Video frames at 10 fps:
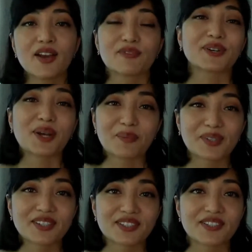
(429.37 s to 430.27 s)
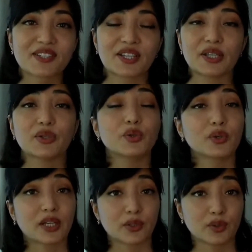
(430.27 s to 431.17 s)
For combination skin, you
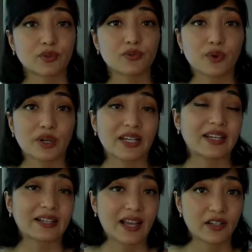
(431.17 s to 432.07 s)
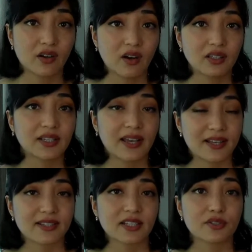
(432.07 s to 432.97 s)
can look for a glycolic
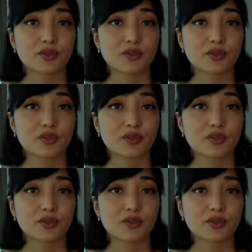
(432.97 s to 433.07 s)
acid.